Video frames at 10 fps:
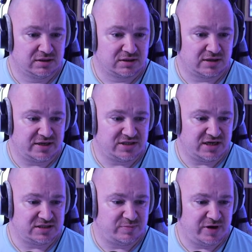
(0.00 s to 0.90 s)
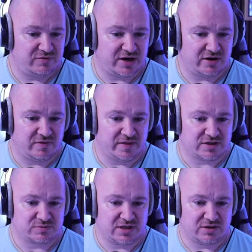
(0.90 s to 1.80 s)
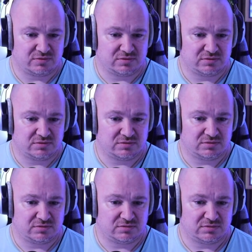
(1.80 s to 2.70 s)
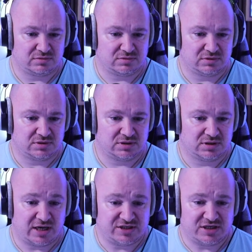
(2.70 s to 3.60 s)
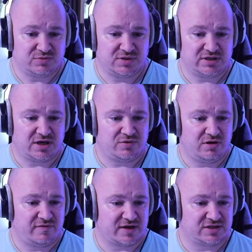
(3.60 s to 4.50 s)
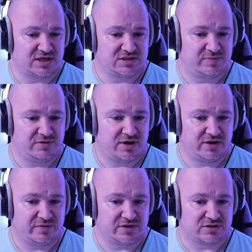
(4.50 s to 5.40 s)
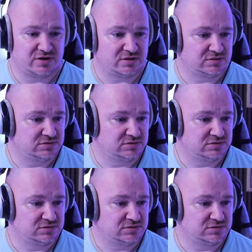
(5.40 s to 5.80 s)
can I change the bit rate on this without? I genuinely don't know if I can change the bit rate on this or not.